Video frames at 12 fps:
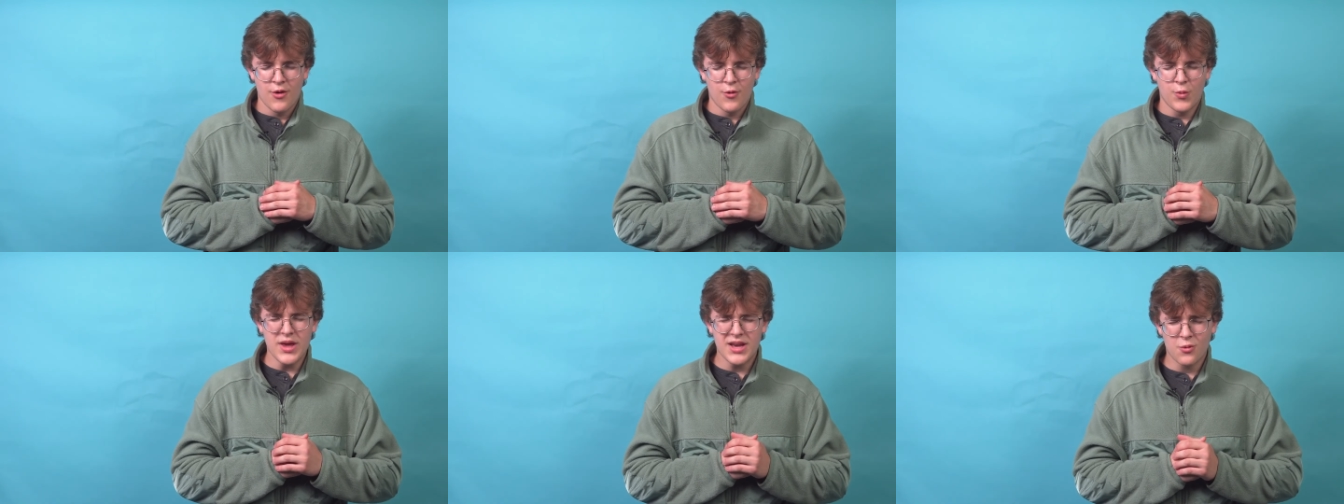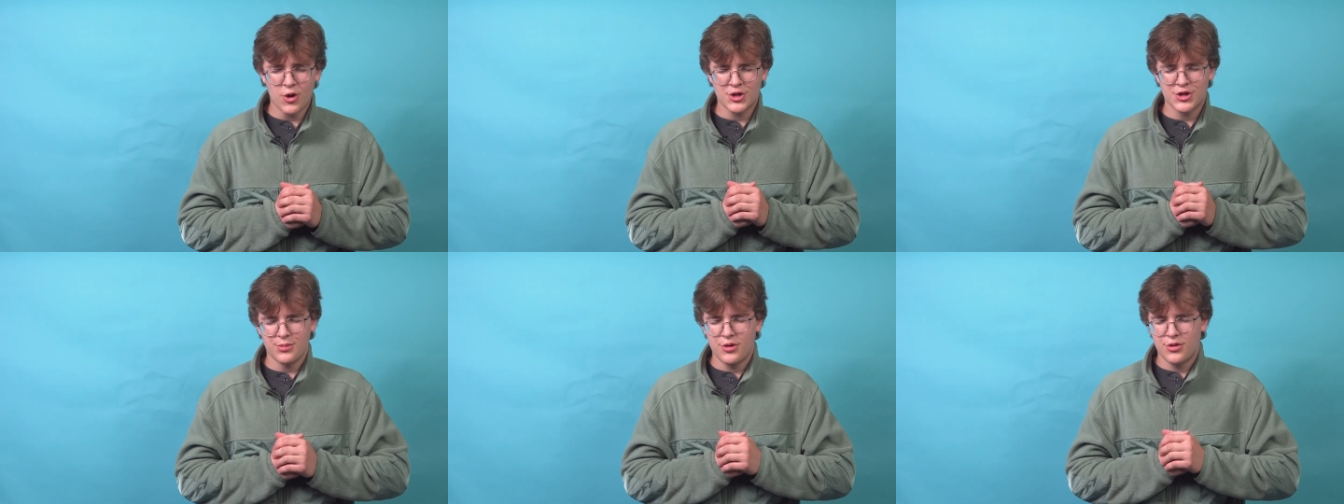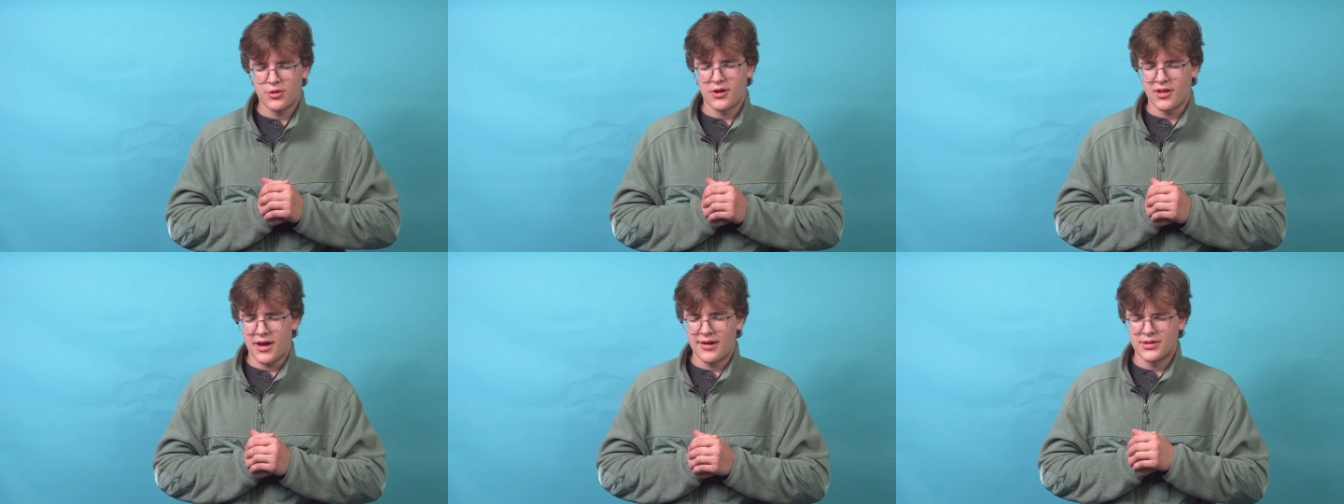we can worship you through
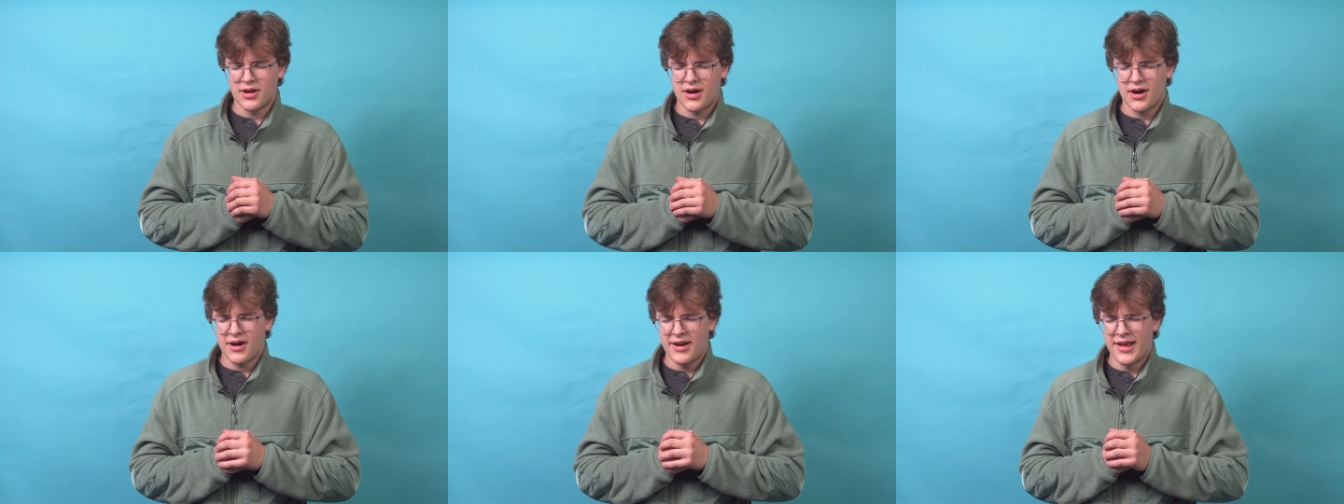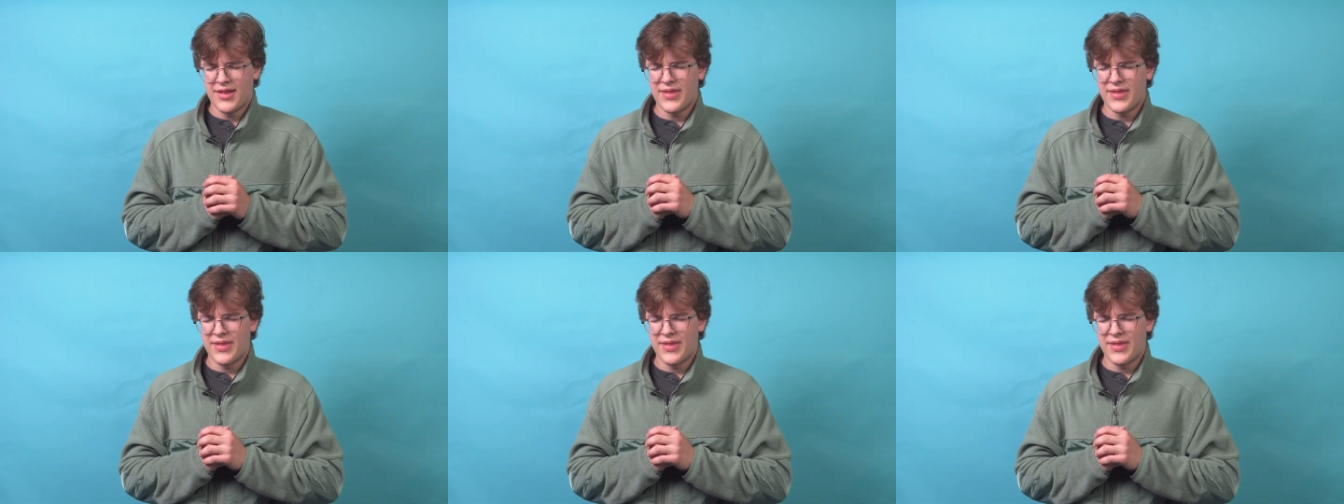our lives, God.